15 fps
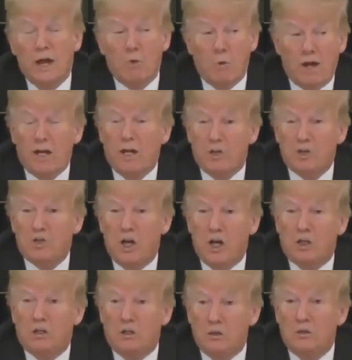Yeah, White House
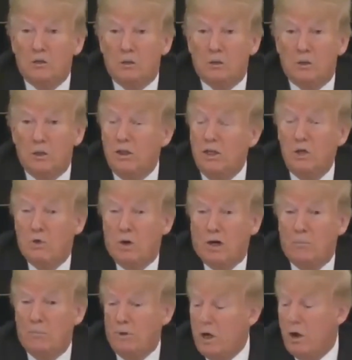doctor. Didn't
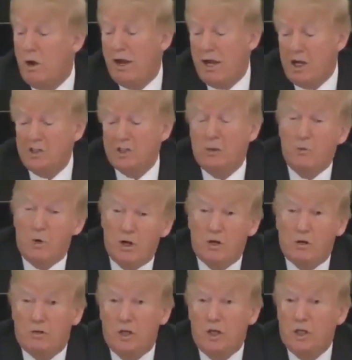recommend. No, I asked him, what do
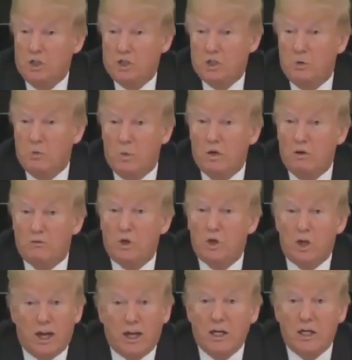you think? He said, well, if
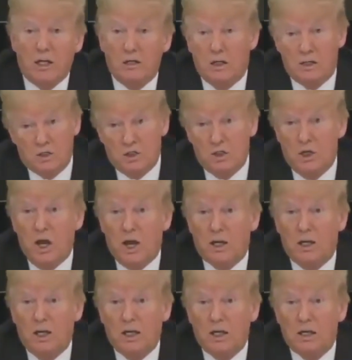you'd like it. I said, yeah,
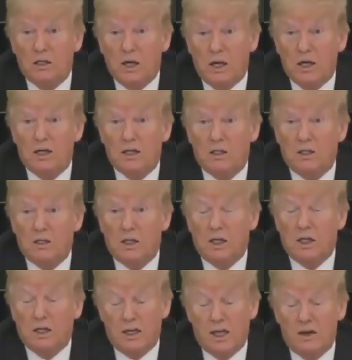I'd like it. I'd like to
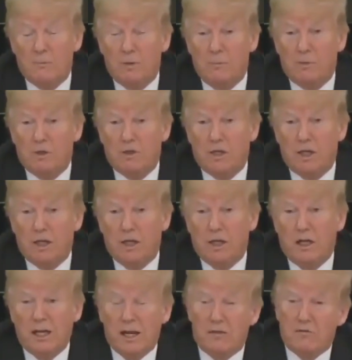take it. A lot of people are
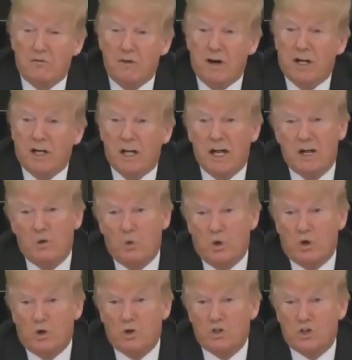taking it. A lot of frontline
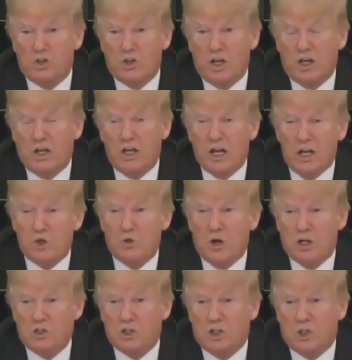workers are taking
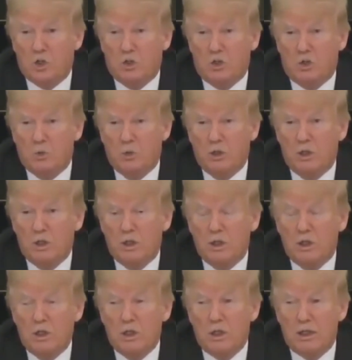hydroxychloroquine.
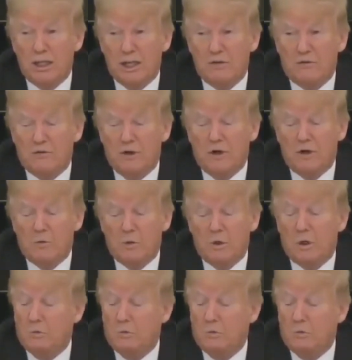A lot of front.